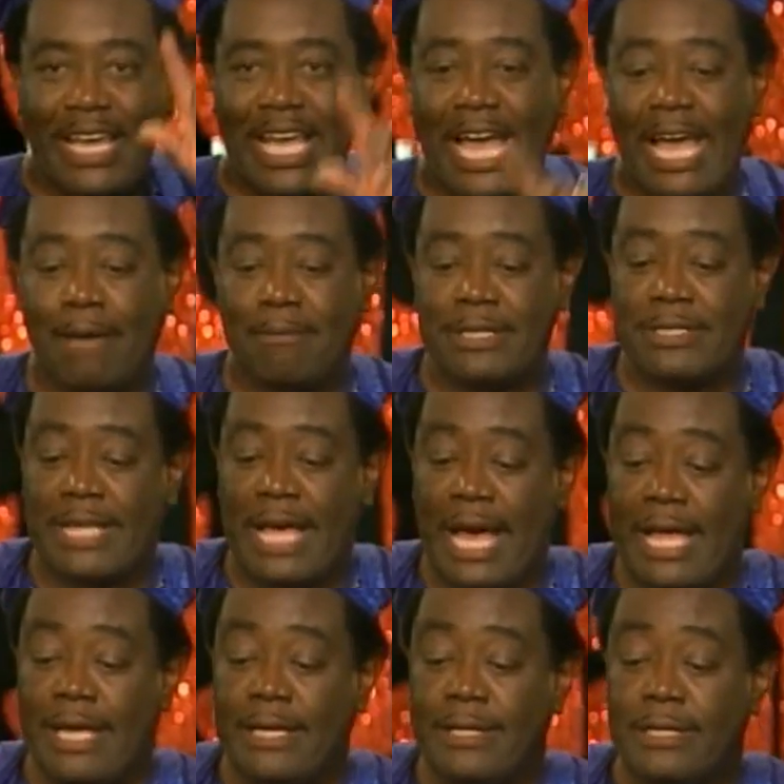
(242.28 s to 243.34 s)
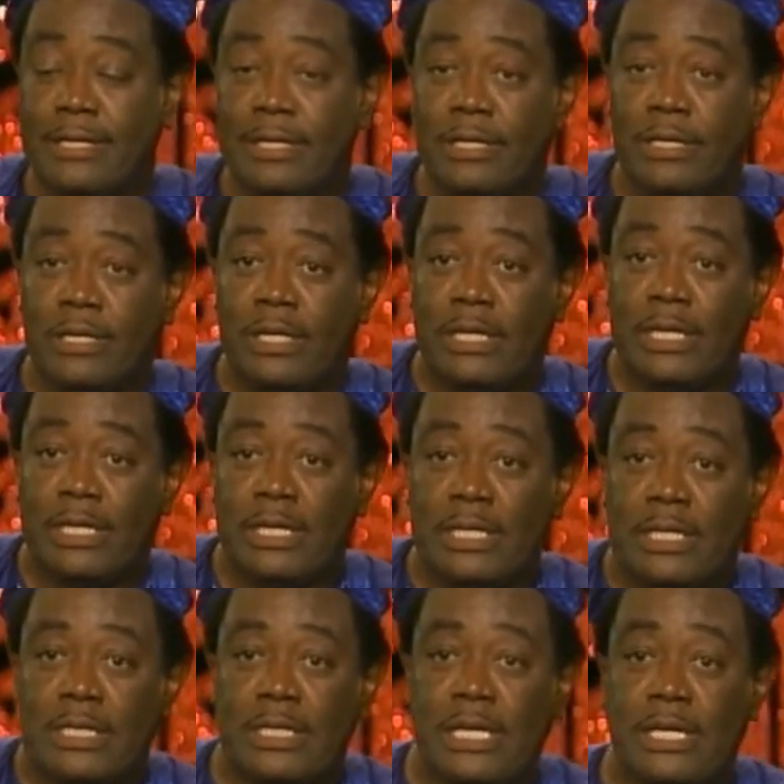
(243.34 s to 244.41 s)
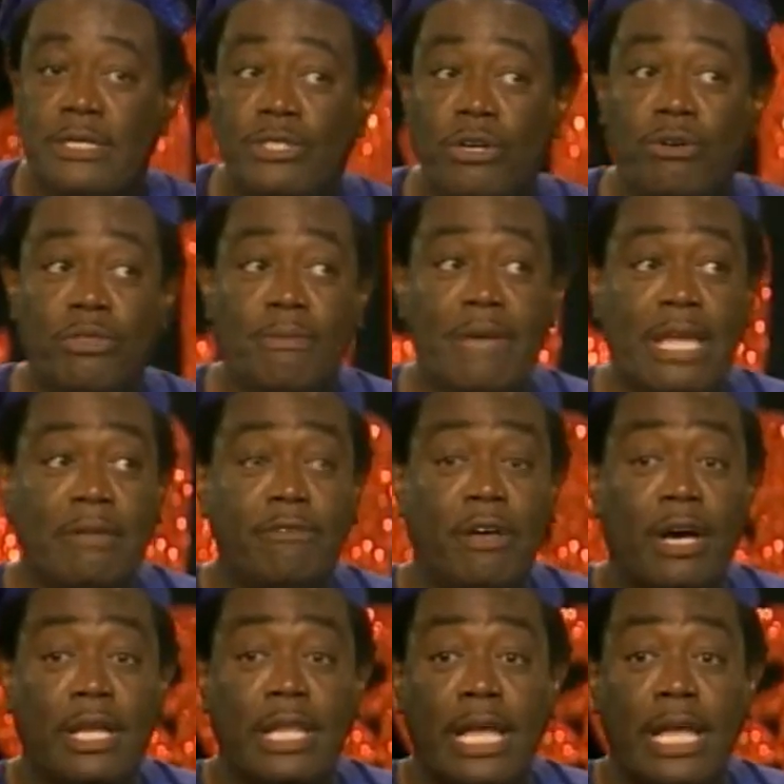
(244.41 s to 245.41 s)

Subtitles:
down. Amaziah then told the man of God,